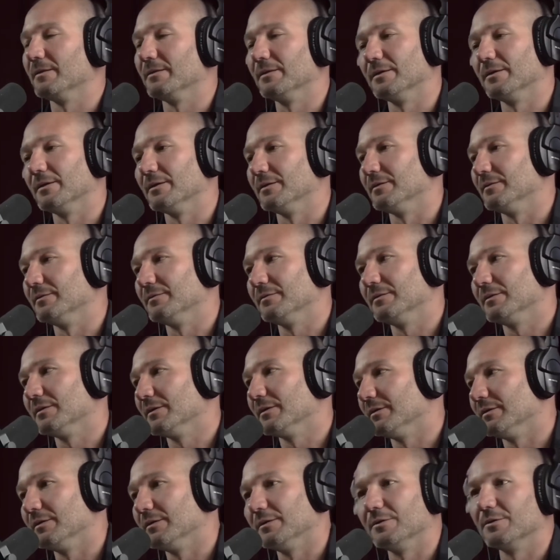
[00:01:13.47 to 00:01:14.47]
then
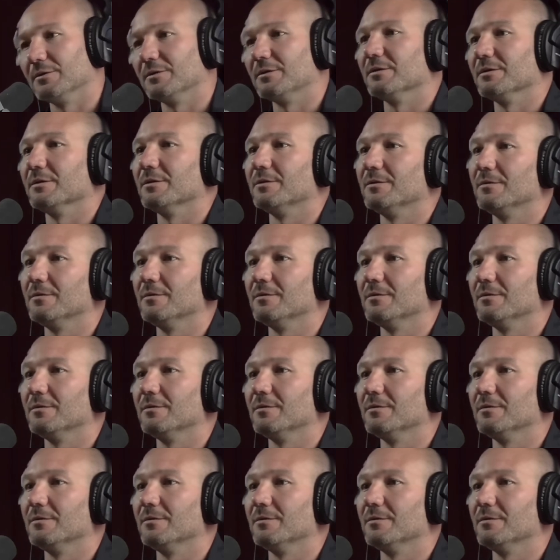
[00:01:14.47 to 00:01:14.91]
you get